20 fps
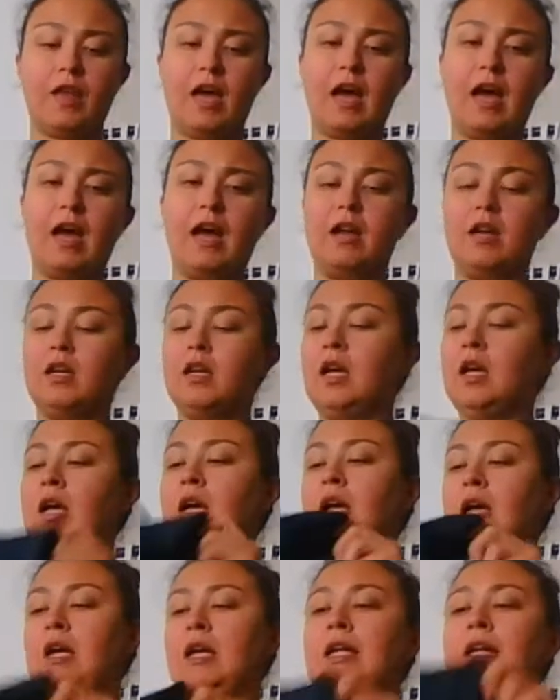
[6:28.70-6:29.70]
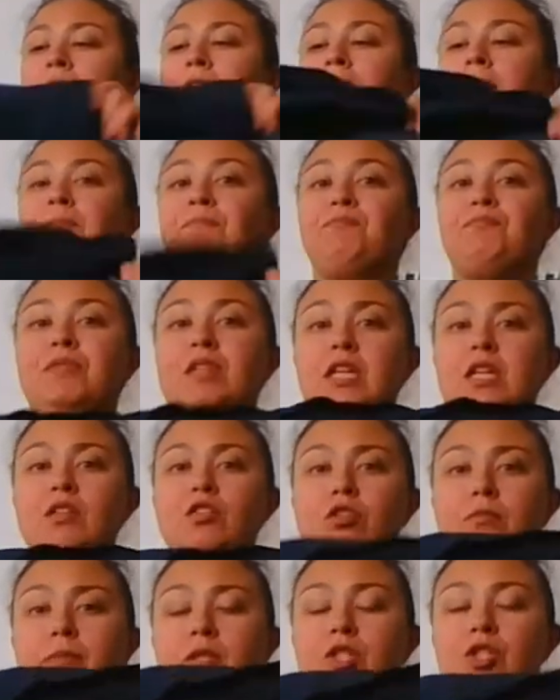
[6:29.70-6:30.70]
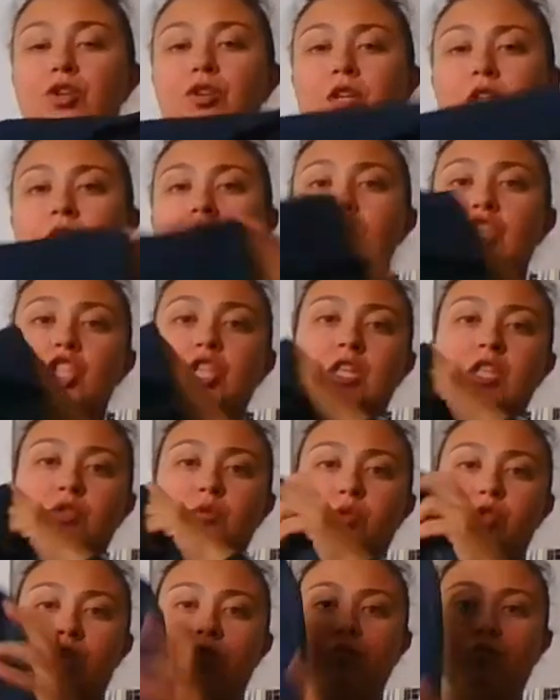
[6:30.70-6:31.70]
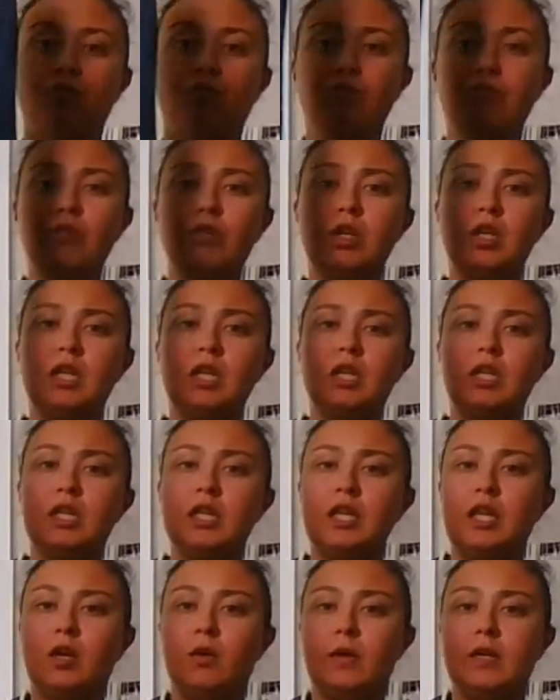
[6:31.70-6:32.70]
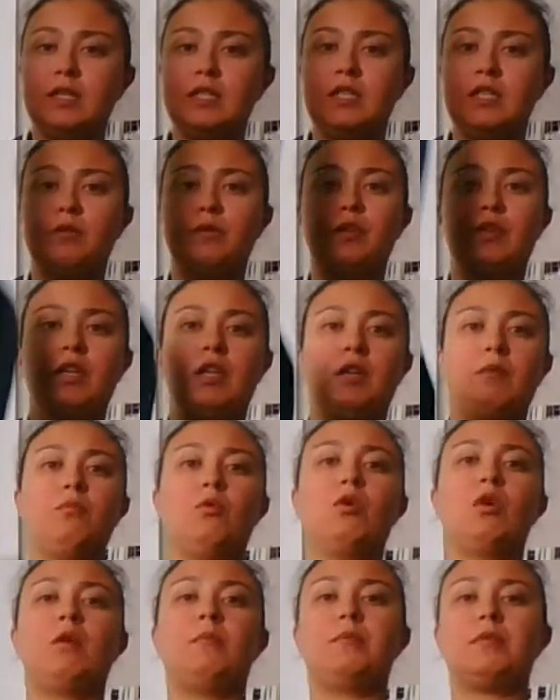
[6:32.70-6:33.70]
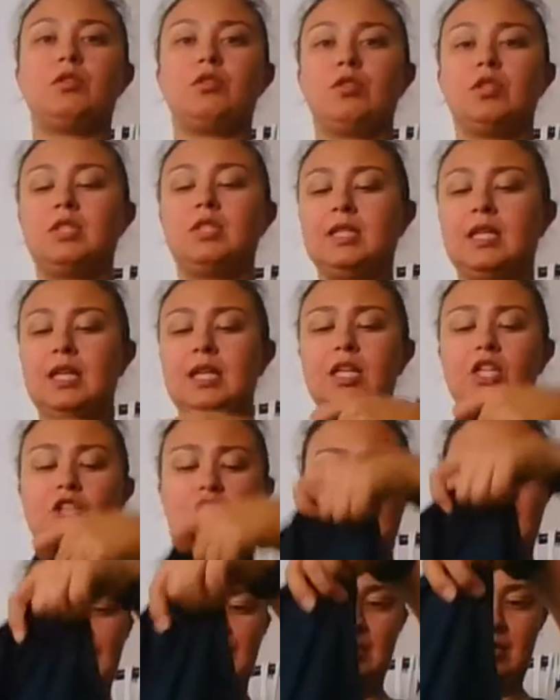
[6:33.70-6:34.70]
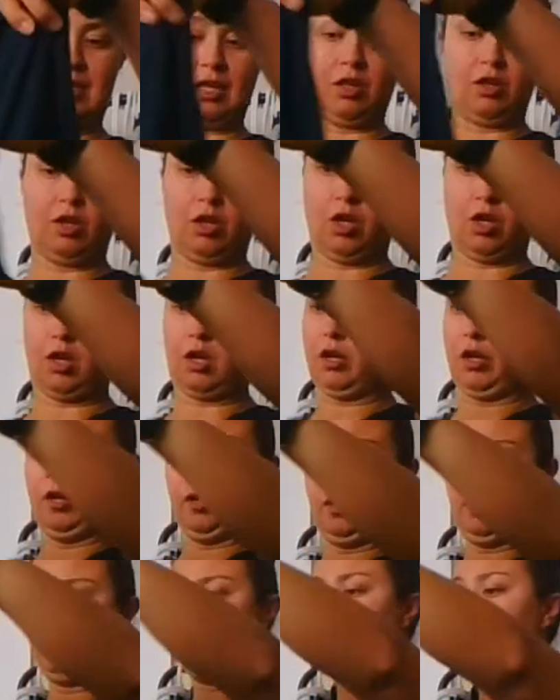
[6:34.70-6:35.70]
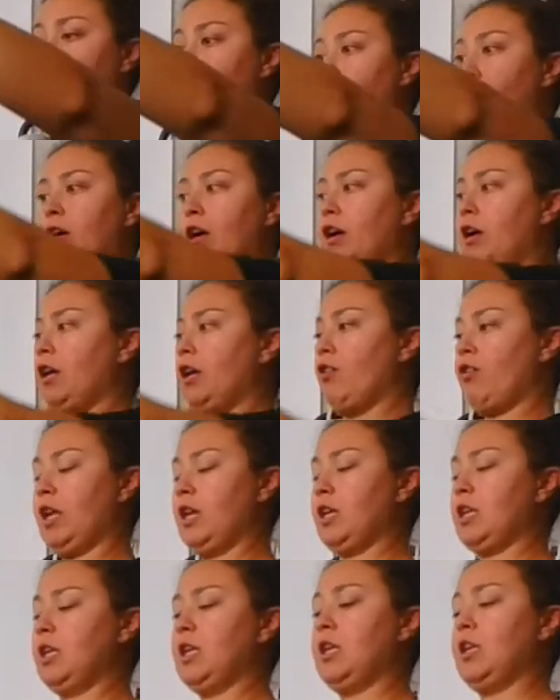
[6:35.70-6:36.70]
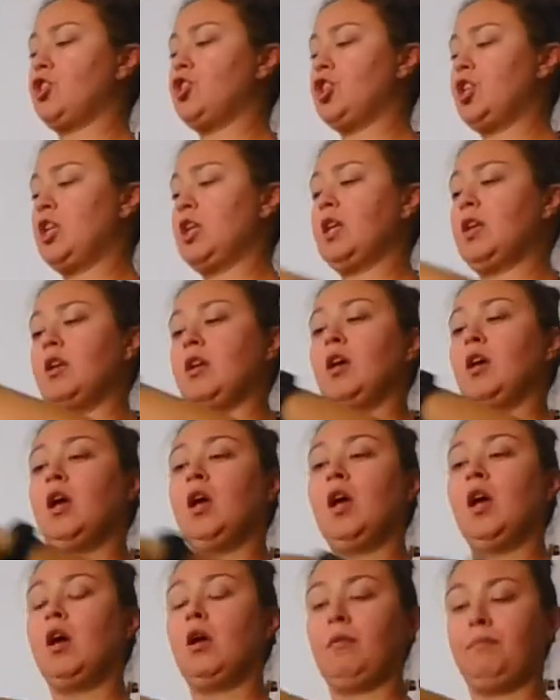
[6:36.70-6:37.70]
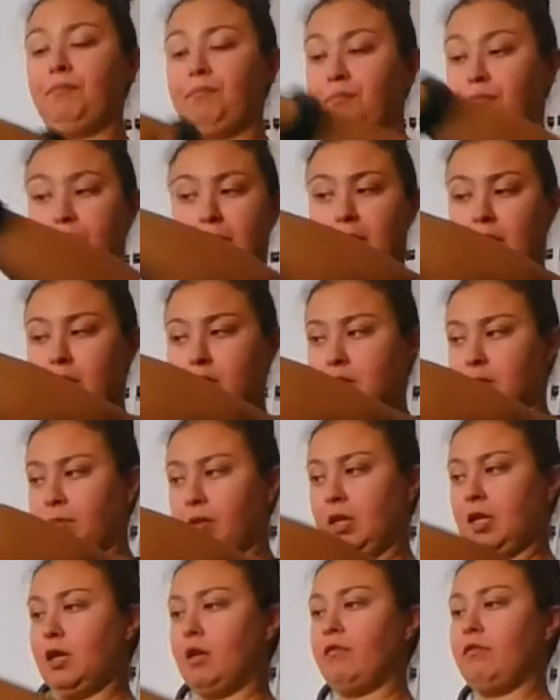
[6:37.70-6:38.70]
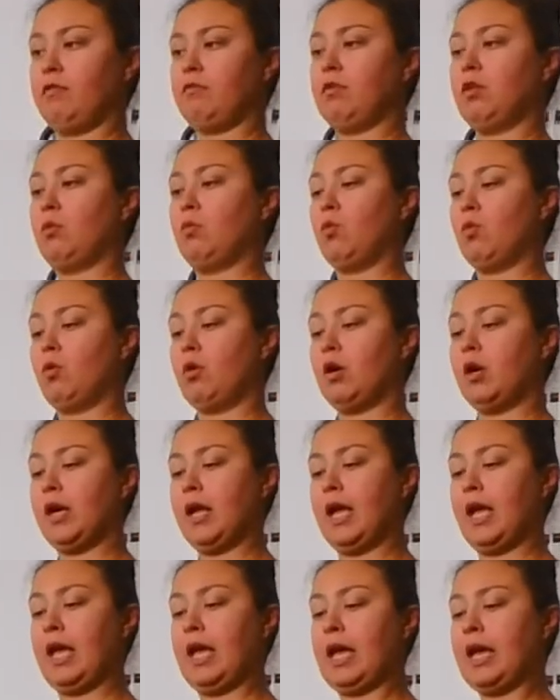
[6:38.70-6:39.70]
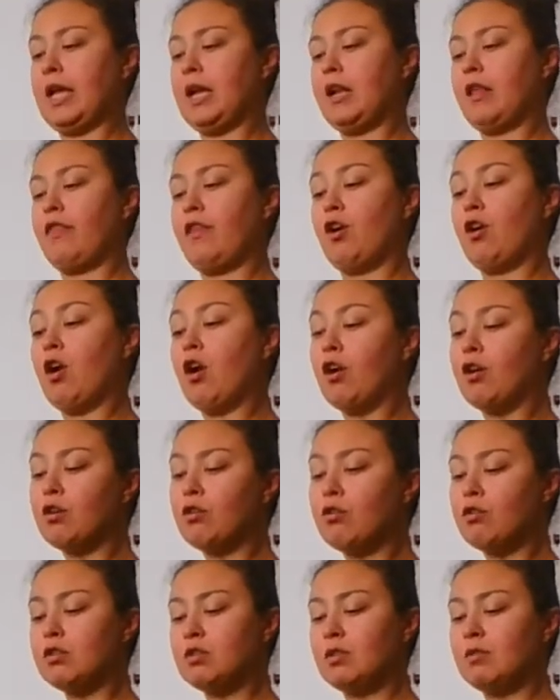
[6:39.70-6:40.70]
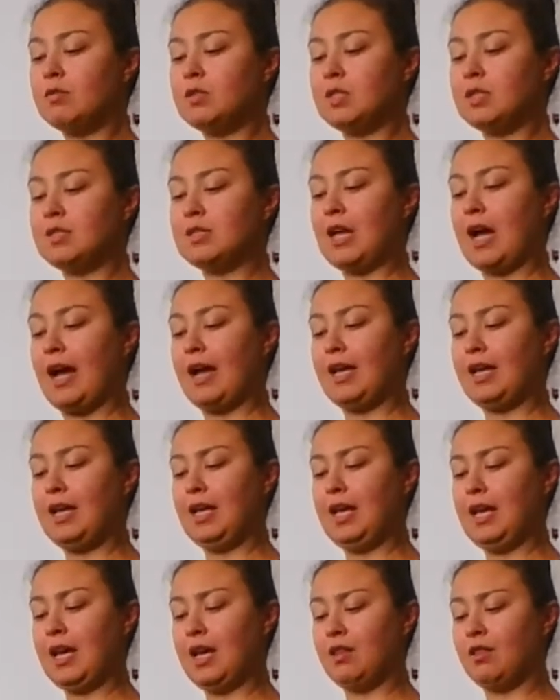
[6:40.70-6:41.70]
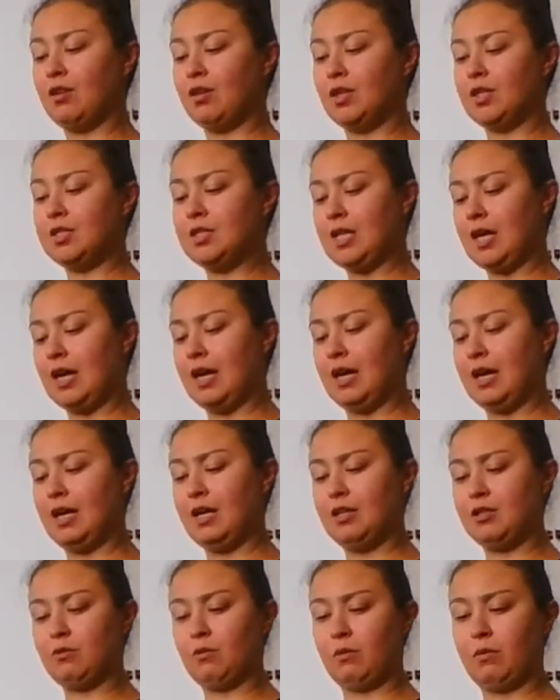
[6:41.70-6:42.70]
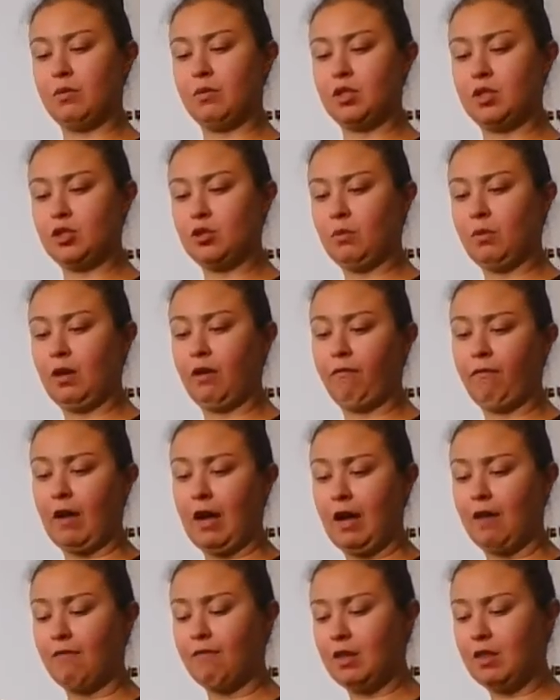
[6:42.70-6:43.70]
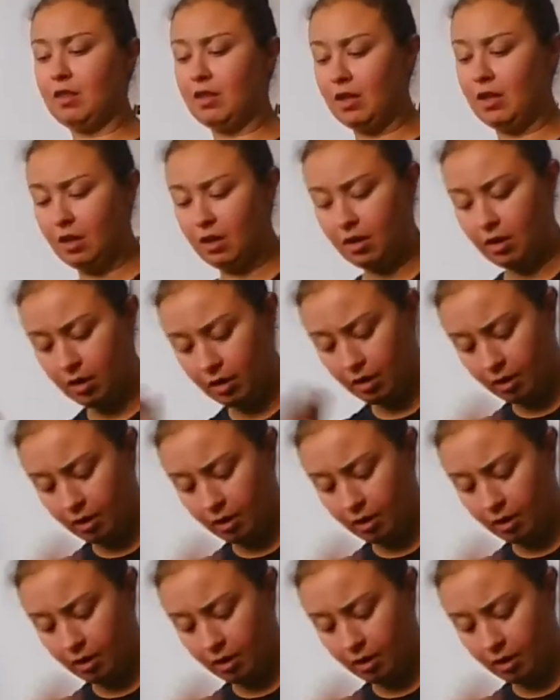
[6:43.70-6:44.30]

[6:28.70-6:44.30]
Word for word: that. These are maternity jeans, which I really don't want to deal with anymore, but they're skinny jeans. They look very great condition, possibly not even really worn. And they're articles of society and they're a size, what was it, 25, I think?